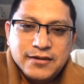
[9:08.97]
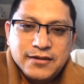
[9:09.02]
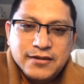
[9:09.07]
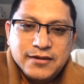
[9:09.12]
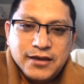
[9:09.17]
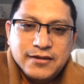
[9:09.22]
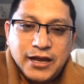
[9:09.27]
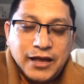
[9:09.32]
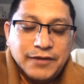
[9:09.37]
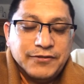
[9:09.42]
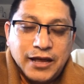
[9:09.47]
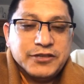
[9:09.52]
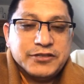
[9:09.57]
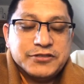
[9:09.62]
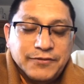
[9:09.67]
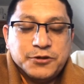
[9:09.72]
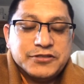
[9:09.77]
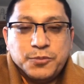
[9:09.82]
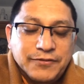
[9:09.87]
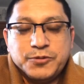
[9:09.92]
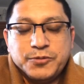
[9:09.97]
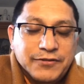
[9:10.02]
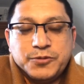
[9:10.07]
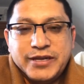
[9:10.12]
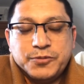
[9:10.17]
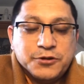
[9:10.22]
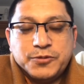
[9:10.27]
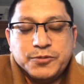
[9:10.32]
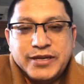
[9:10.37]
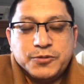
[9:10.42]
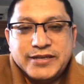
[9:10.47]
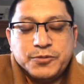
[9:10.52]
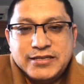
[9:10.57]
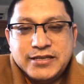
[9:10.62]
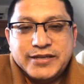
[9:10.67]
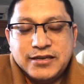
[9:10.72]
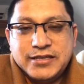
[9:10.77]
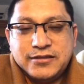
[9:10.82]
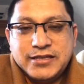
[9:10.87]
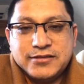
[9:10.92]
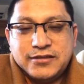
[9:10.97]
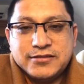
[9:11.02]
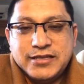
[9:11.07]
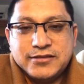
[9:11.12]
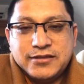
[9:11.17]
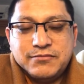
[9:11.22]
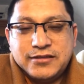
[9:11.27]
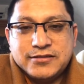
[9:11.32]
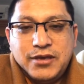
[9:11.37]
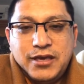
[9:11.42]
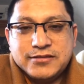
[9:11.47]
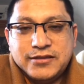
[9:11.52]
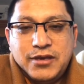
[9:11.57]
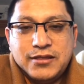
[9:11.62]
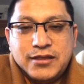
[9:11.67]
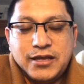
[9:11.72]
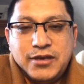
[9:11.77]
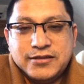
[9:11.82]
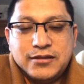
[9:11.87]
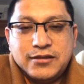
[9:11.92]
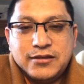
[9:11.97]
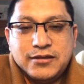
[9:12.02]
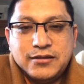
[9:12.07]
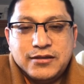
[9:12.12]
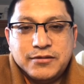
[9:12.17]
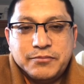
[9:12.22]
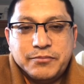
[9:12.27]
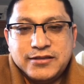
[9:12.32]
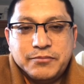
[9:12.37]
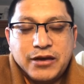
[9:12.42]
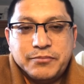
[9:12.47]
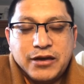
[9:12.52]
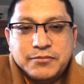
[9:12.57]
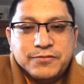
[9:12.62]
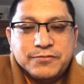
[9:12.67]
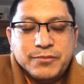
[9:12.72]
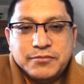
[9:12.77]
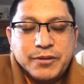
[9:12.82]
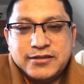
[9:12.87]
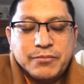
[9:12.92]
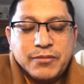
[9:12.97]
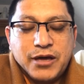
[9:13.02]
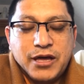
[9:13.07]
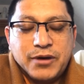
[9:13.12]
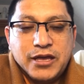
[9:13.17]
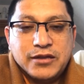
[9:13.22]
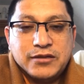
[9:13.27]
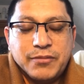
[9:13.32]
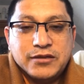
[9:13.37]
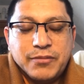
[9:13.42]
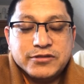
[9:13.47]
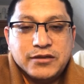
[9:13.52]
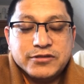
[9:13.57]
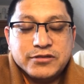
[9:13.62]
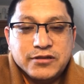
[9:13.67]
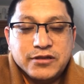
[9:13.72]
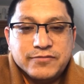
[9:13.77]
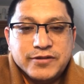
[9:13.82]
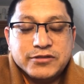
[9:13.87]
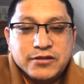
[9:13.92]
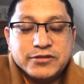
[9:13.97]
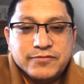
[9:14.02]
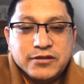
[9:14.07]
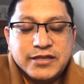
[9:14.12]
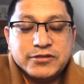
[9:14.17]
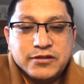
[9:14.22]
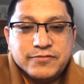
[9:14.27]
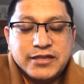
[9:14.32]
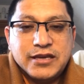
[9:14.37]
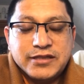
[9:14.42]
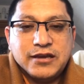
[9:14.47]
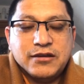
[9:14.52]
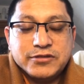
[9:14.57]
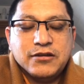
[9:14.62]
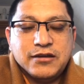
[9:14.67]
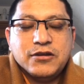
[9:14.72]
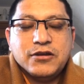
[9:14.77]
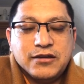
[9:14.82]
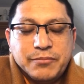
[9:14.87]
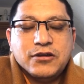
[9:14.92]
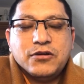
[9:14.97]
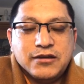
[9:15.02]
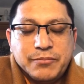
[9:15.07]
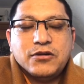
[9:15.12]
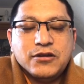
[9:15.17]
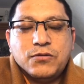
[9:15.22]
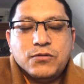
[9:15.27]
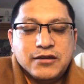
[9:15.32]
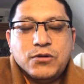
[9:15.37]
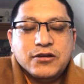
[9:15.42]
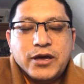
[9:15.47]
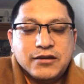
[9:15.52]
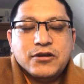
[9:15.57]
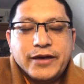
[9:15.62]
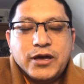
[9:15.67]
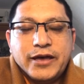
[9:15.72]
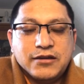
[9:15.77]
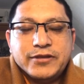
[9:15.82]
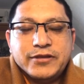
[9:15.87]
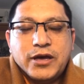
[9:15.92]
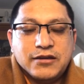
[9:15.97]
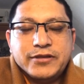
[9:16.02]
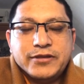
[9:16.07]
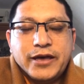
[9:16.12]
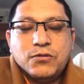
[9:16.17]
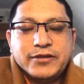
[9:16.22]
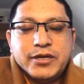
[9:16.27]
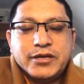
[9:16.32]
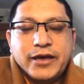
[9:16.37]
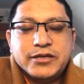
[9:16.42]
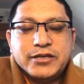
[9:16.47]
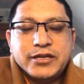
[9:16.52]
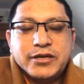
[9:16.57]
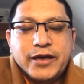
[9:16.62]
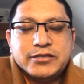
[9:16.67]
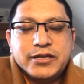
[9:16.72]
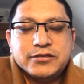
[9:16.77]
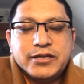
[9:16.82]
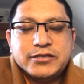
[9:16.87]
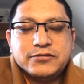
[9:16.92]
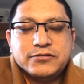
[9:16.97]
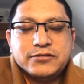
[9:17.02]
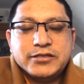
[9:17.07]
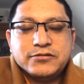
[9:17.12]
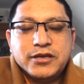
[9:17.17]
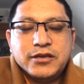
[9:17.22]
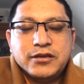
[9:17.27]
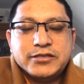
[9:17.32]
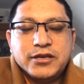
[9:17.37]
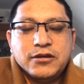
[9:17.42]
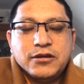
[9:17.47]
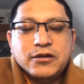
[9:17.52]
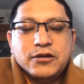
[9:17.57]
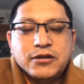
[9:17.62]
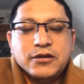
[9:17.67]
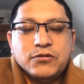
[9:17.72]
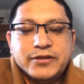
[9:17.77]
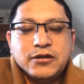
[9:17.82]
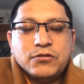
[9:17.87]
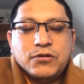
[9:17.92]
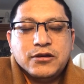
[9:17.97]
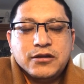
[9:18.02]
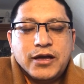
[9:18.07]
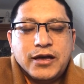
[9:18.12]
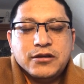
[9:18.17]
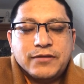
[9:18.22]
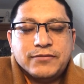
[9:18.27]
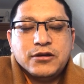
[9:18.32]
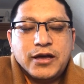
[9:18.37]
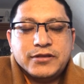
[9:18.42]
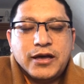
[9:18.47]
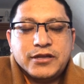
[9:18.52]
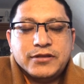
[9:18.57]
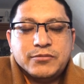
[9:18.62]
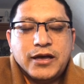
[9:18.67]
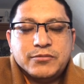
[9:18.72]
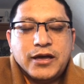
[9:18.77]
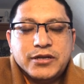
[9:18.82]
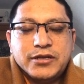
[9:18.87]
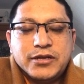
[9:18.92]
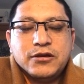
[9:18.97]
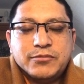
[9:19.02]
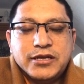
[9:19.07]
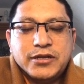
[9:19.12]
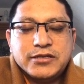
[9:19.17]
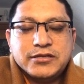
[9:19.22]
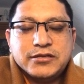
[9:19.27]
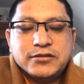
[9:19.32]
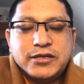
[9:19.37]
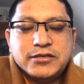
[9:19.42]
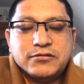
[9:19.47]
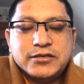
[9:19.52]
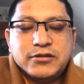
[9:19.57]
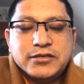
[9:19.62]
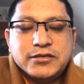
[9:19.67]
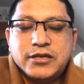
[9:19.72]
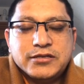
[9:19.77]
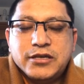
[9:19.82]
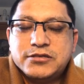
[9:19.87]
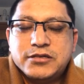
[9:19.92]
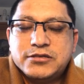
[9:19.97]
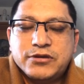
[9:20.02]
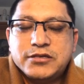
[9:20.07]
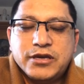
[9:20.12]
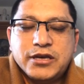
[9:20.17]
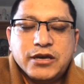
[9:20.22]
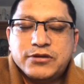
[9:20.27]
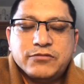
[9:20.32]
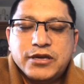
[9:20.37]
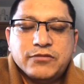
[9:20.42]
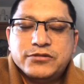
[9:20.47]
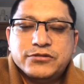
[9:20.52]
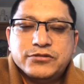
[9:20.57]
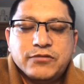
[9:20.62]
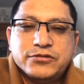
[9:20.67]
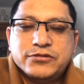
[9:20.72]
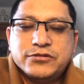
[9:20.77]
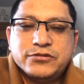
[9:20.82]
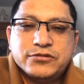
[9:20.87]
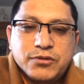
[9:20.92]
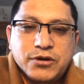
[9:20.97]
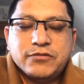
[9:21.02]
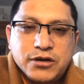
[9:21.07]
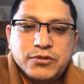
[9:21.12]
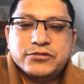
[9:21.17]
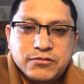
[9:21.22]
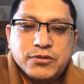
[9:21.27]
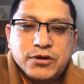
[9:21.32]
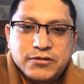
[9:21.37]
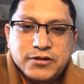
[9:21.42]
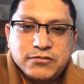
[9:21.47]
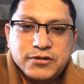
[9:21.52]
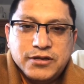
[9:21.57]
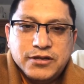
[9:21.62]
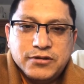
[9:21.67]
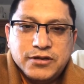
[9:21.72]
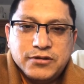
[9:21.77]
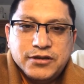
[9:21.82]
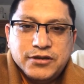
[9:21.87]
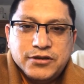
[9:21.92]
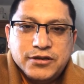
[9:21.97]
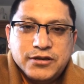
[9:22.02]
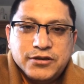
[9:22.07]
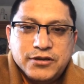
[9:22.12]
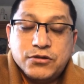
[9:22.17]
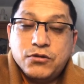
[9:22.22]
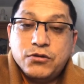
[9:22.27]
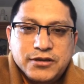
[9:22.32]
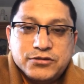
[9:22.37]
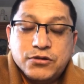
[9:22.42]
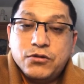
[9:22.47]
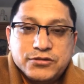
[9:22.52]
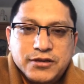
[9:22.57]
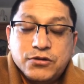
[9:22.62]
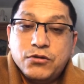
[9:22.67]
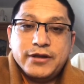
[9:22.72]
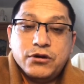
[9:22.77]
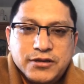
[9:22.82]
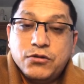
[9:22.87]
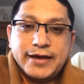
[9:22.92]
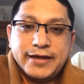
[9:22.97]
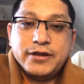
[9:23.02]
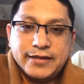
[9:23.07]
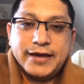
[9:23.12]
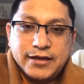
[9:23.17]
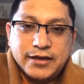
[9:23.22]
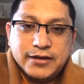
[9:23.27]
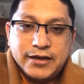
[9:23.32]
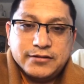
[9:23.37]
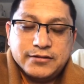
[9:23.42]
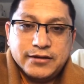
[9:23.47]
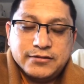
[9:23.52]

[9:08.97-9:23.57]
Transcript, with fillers: And having stopped meditating doesn't mean that uh, back of my mind was always thinking, oh, I haven't done meditation today. Oh, I haven't done meditation today. It's okay, I will do it tomorrow. So goes on like that.